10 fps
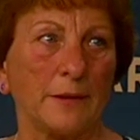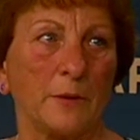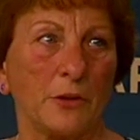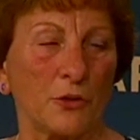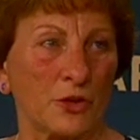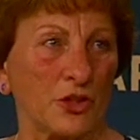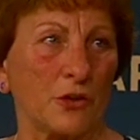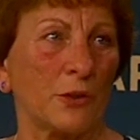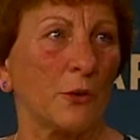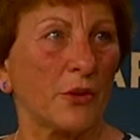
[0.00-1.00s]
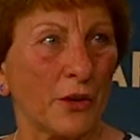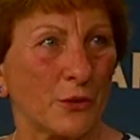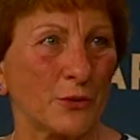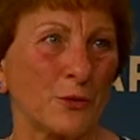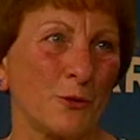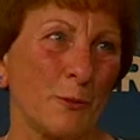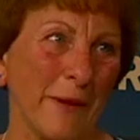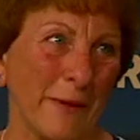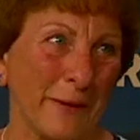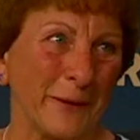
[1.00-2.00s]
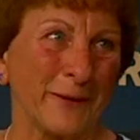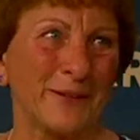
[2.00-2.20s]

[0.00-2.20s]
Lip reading: when you're sharing with others who've been there.